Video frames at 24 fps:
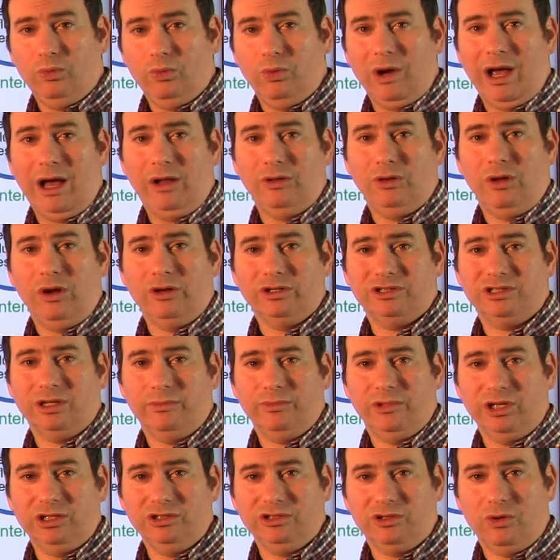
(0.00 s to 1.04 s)
how long
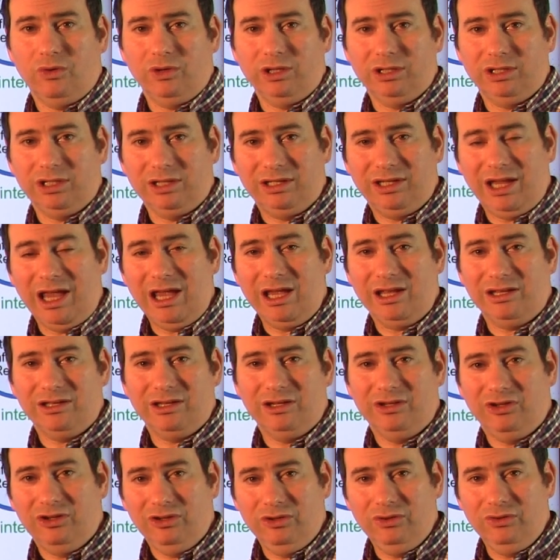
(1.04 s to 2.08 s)
something's going to take to
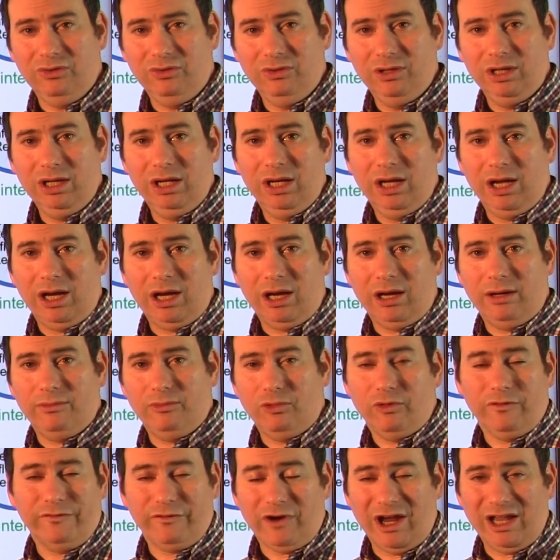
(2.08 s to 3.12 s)
do, um,
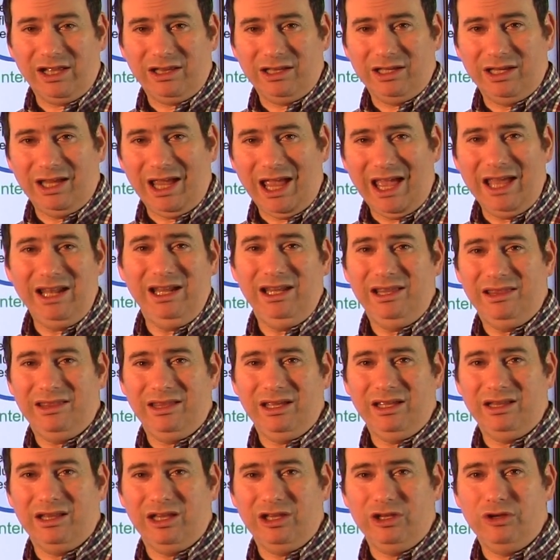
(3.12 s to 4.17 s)
or frankly,
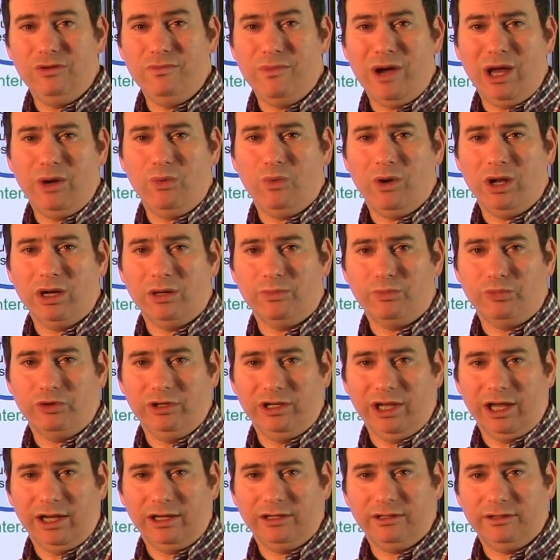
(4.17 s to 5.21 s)
anything that you might want to
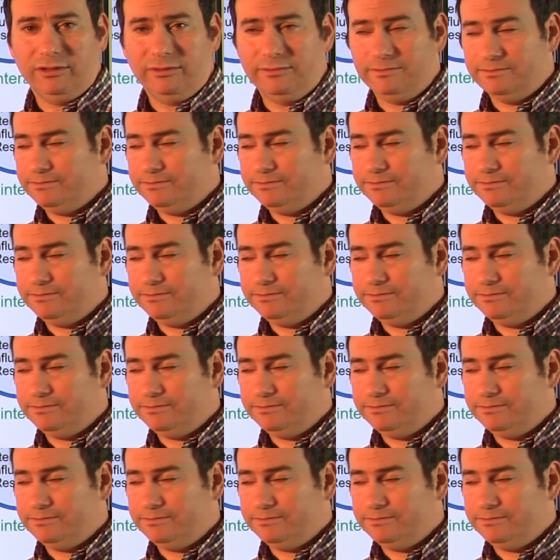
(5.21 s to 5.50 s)
predict.